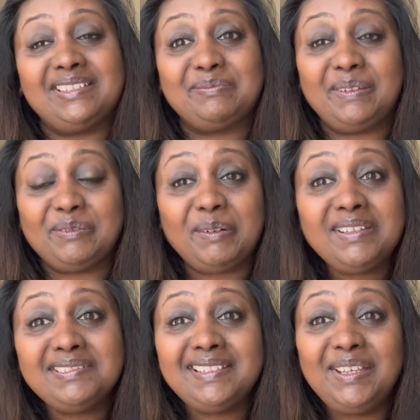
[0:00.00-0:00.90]
has been
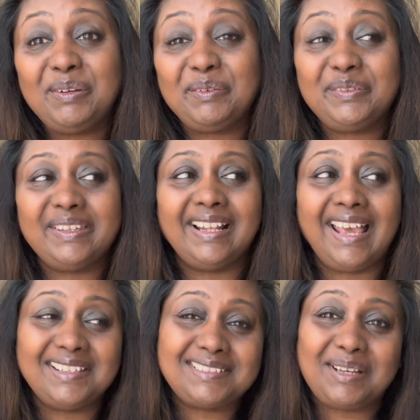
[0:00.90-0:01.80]
rusty over the
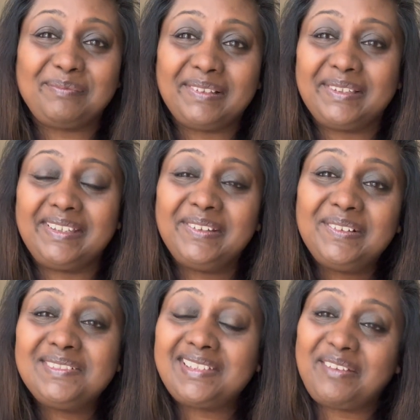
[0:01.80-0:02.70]
last couple of years,